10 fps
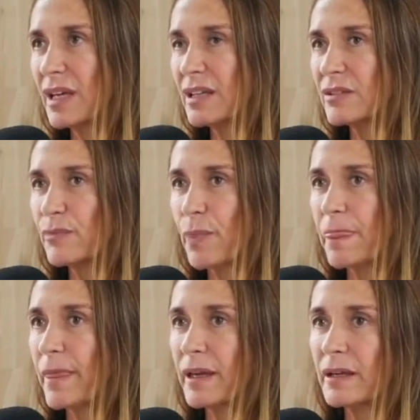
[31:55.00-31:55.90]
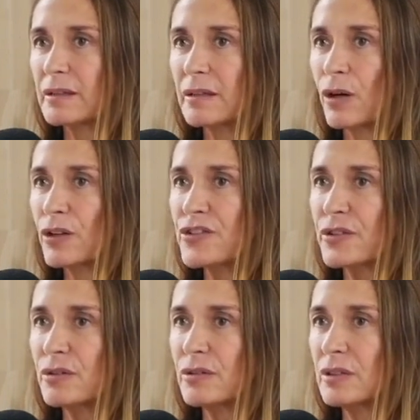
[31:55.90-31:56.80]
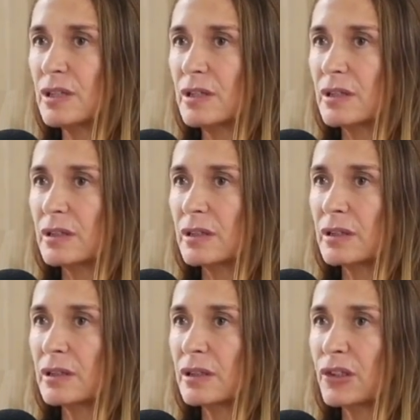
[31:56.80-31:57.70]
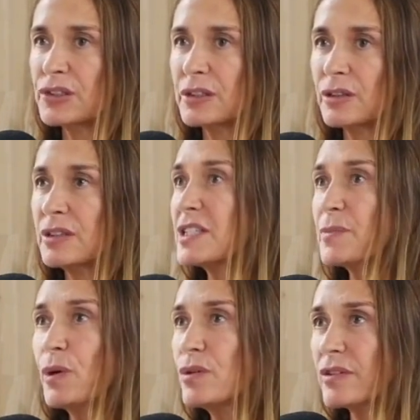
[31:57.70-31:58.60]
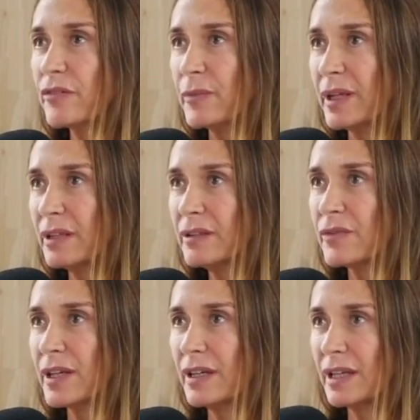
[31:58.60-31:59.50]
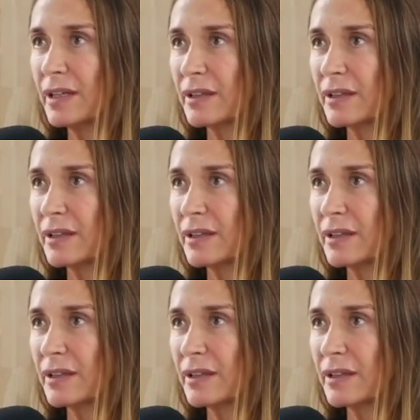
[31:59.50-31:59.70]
and they also could dispose of me if they